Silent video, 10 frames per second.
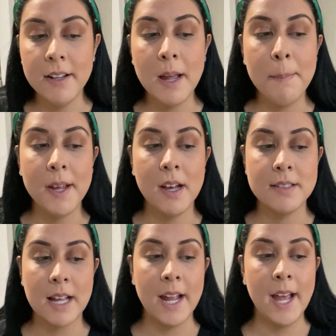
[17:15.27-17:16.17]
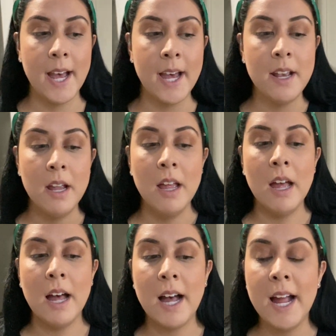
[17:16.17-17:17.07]
that because I
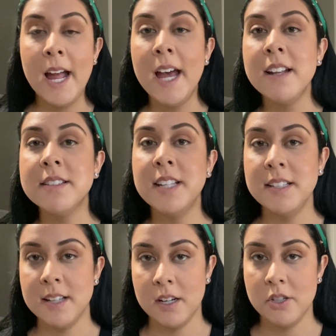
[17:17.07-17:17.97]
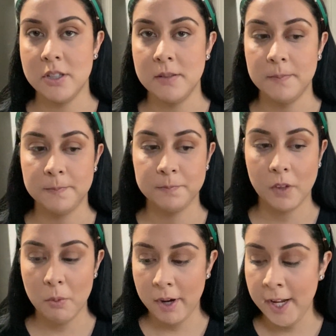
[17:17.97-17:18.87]
had a C-section,
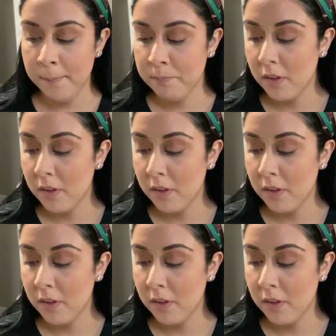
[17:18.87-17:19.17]
right?